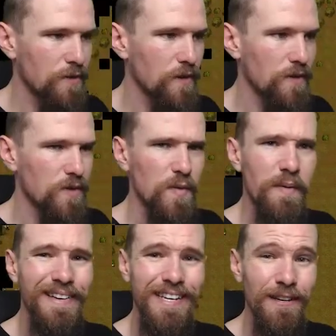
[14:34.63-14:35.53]
who knows? We
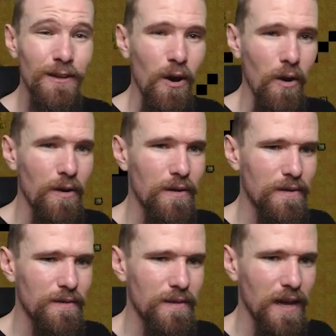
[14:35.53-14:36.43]
might get along.
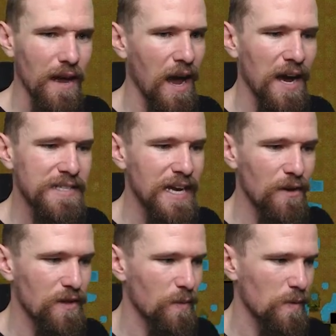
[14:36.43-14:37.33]
I
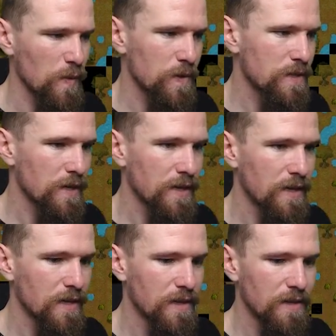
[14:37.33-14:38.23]
doubt that we would.
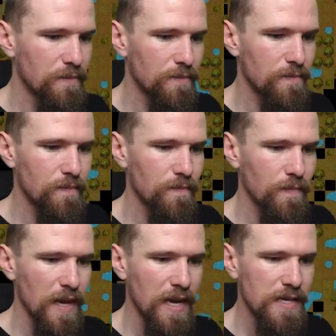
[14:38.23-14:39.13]

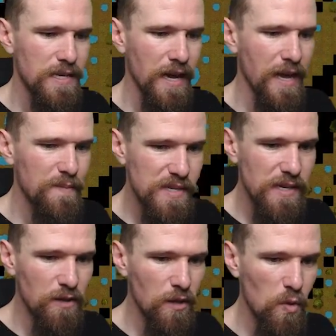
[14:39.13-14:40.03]
And I am
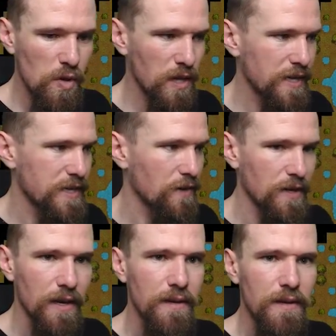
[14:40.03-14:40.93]
seeing a lot more clay down
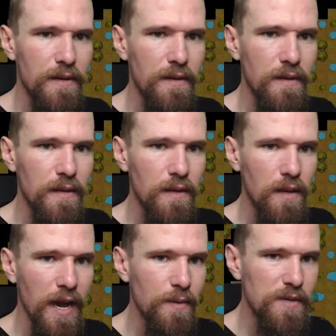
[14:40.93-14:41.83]
here.
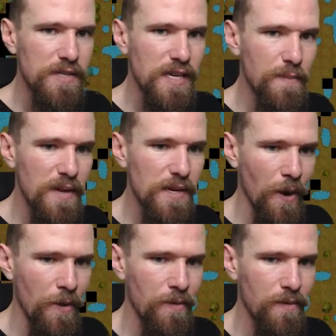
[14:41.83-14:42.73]
And we're seeing a
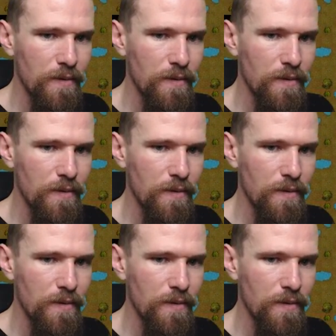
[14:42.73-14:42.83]
Migo.